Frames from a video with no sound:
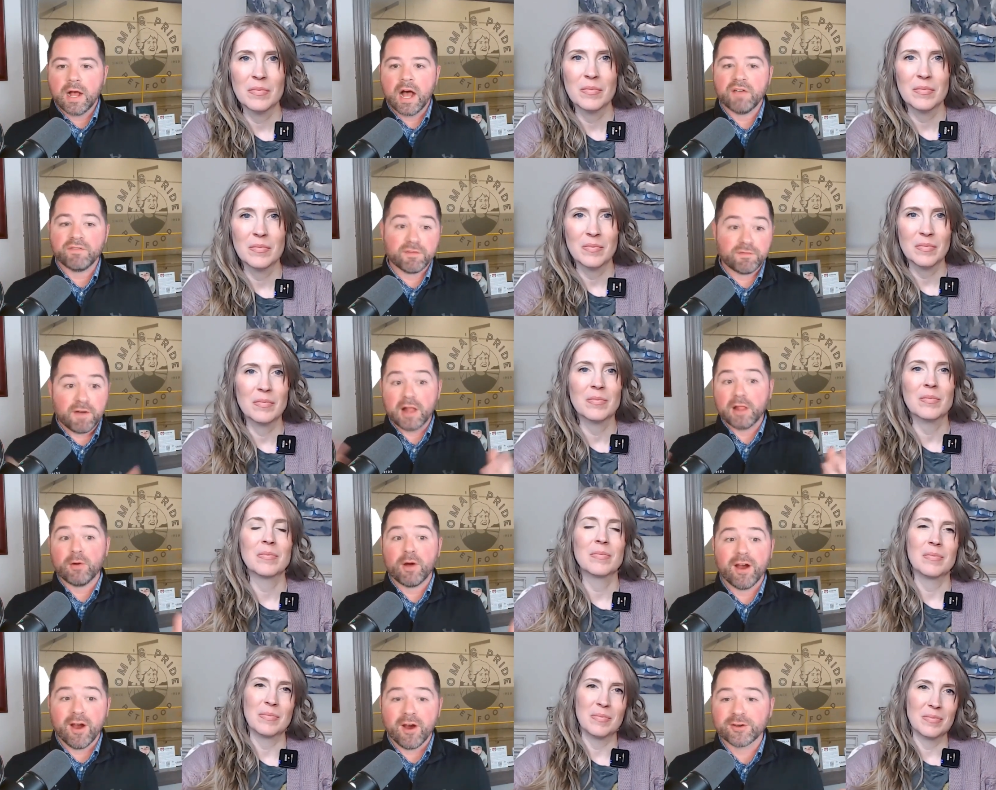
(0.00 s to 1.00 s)
Speaker 1: If you
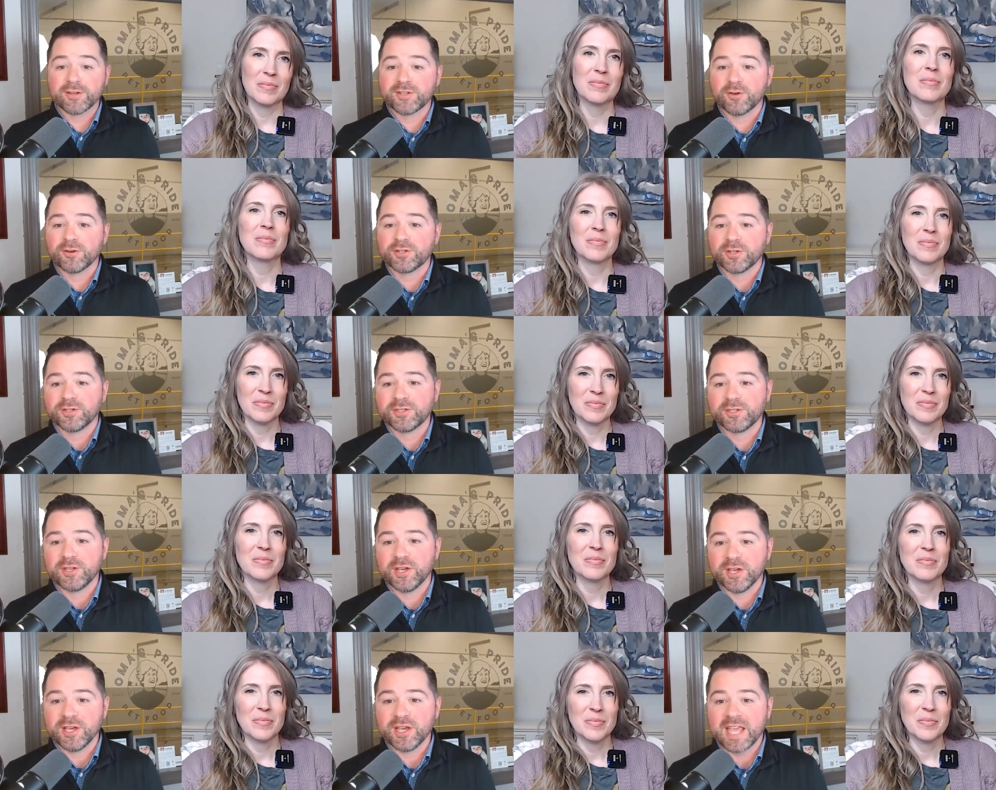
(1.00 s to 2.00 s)
follow our socials,
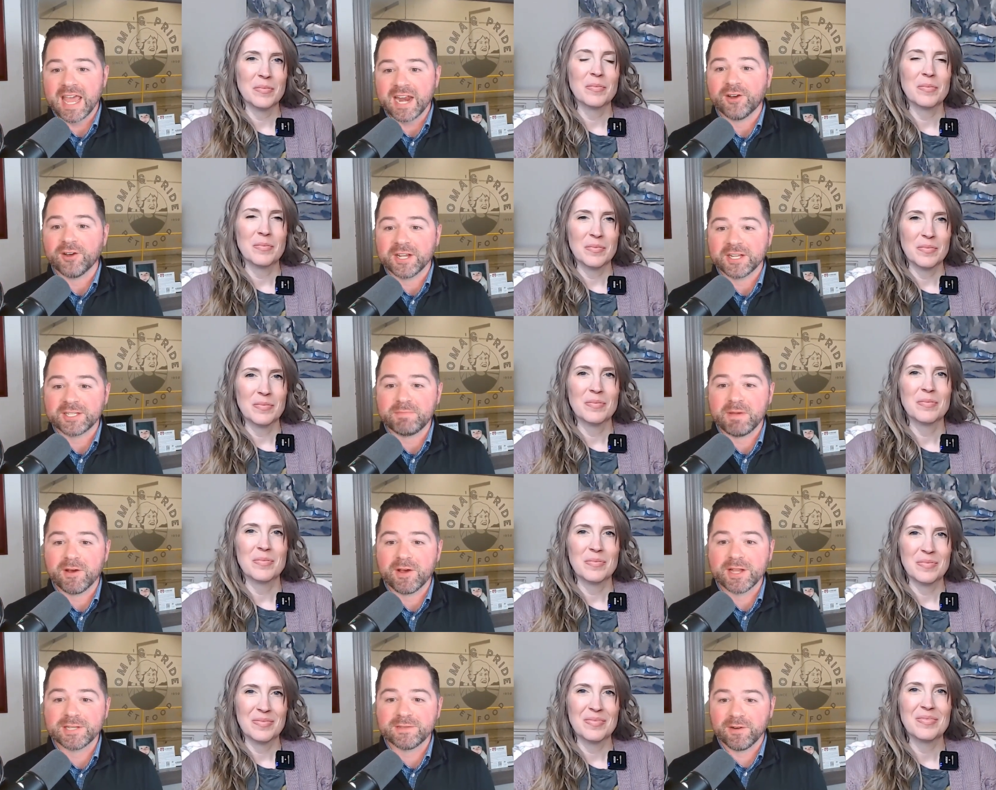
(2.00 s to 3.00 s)
you get a good
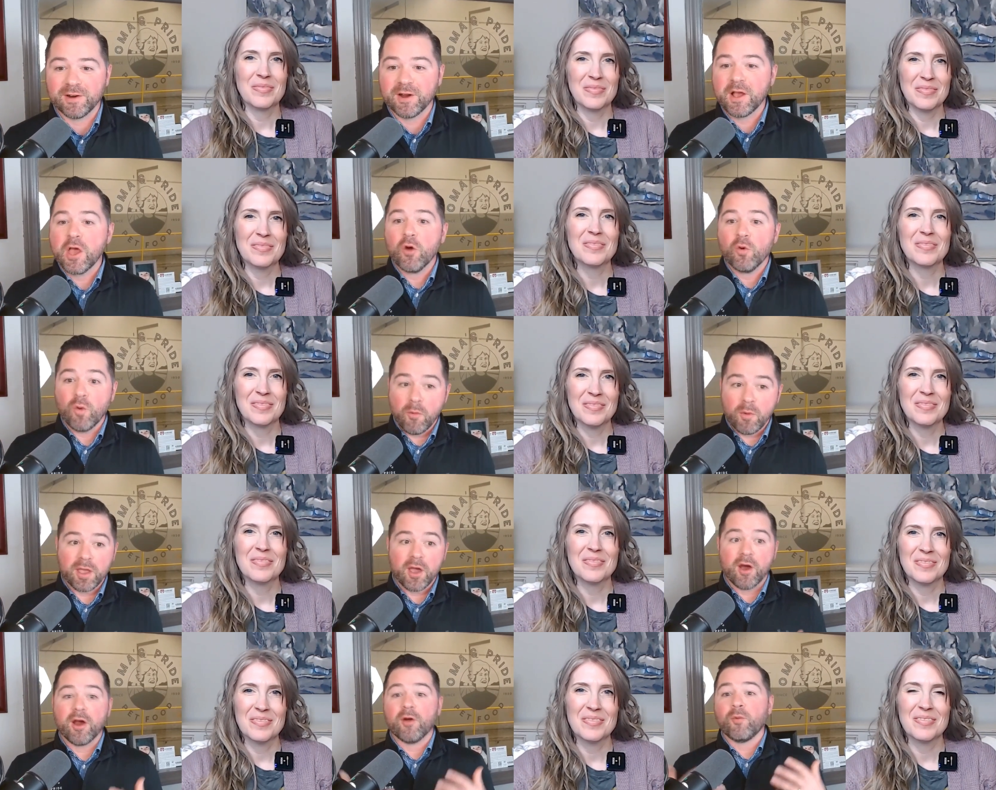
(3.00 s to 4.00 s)
experience for what
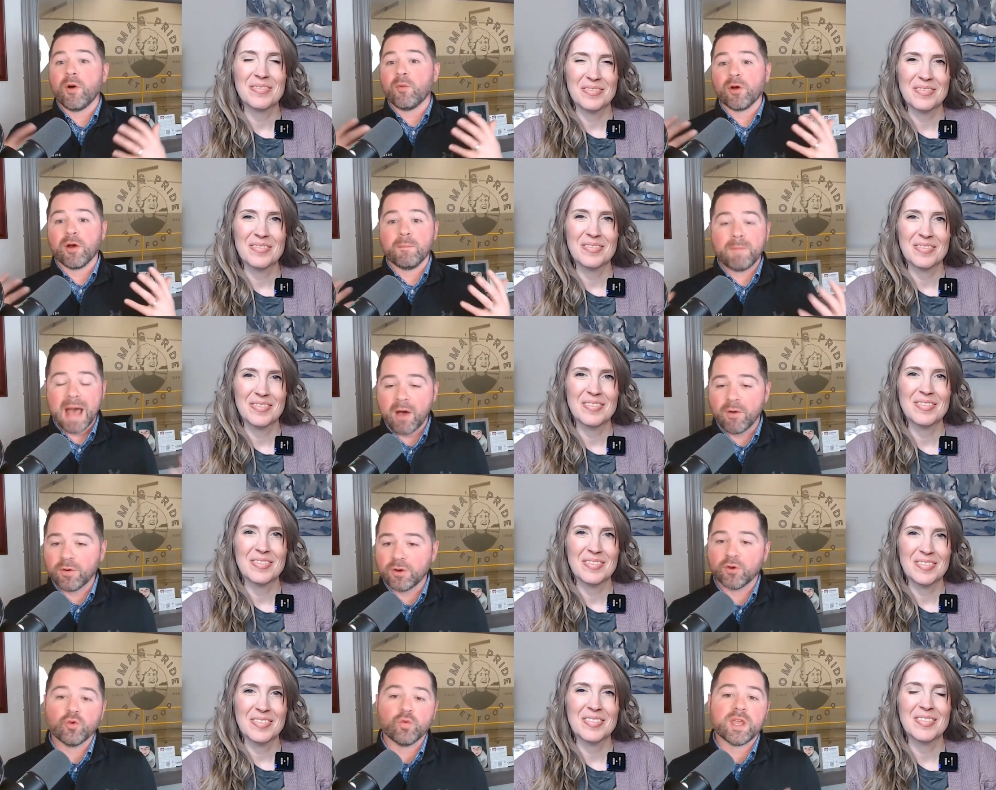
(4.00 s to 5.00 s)
we are, what we're
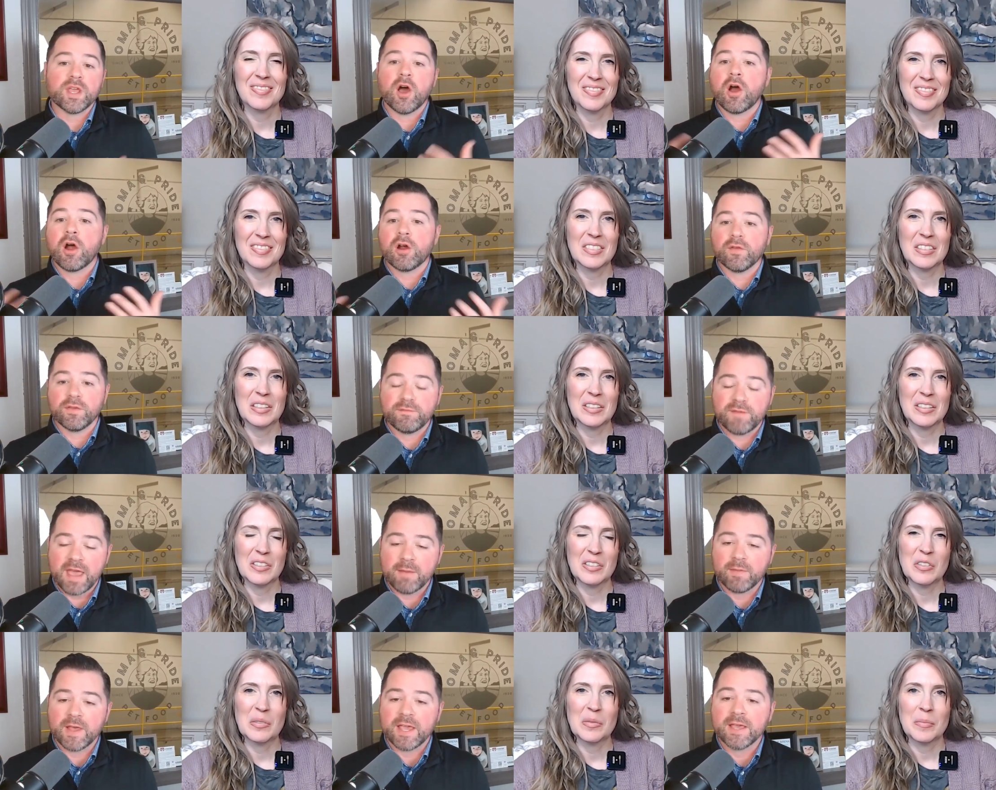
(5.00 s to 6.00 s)
about, and who we are, and the
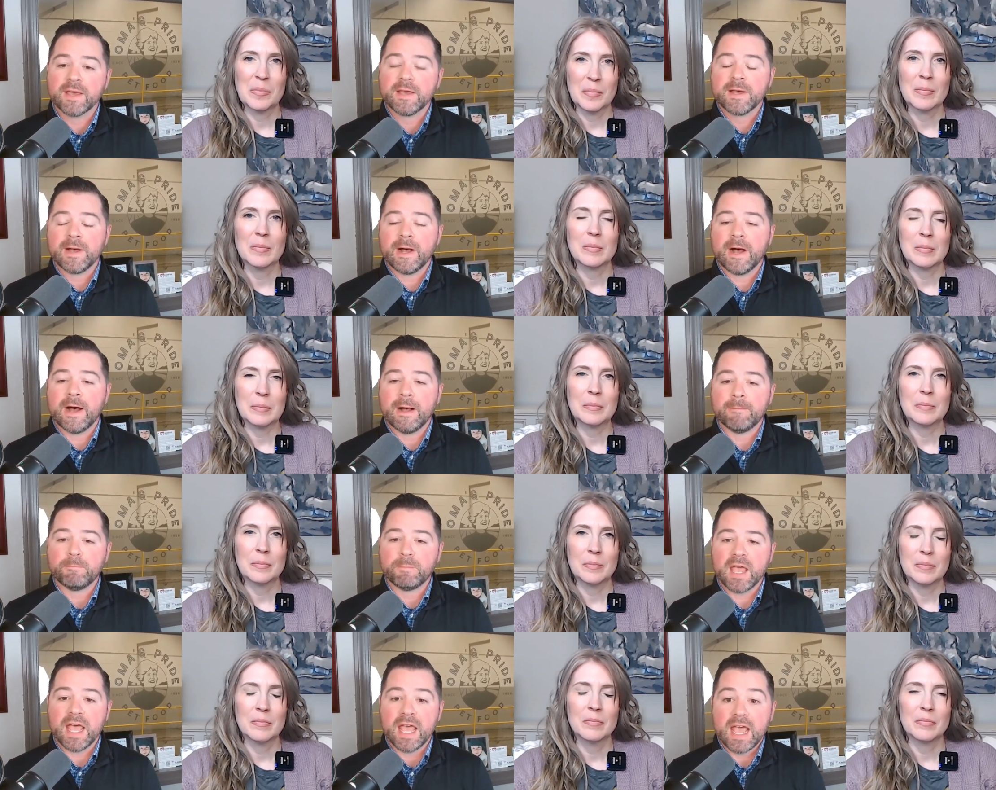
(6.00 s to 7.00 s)
family,
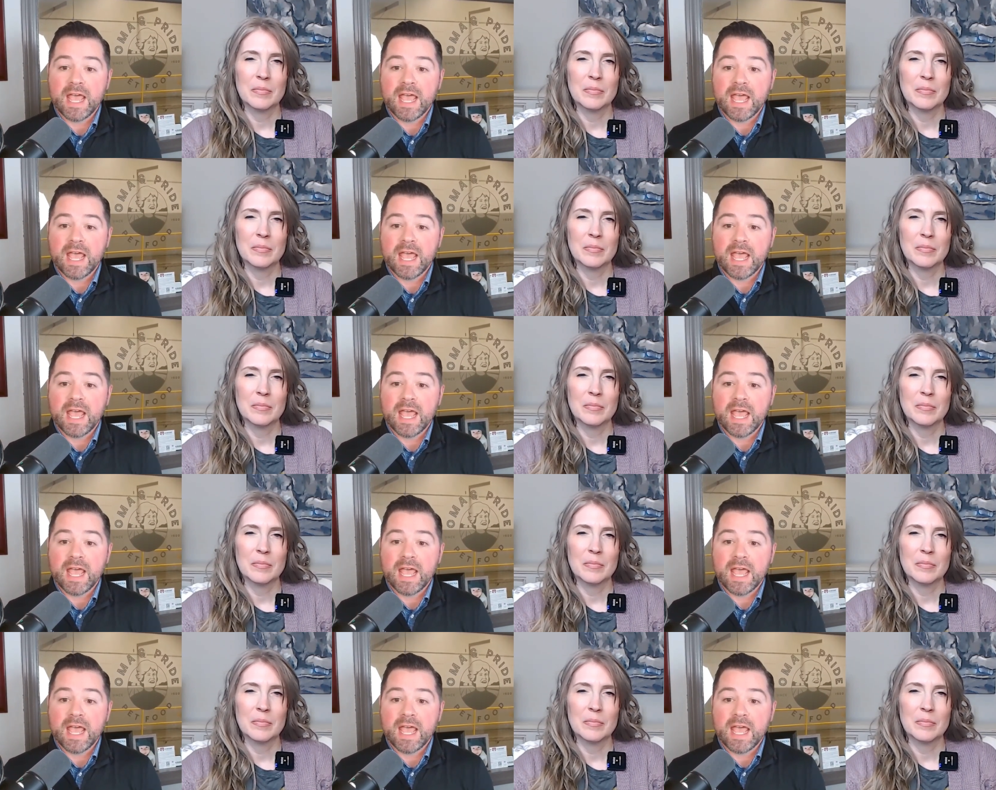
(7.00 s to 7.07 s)
and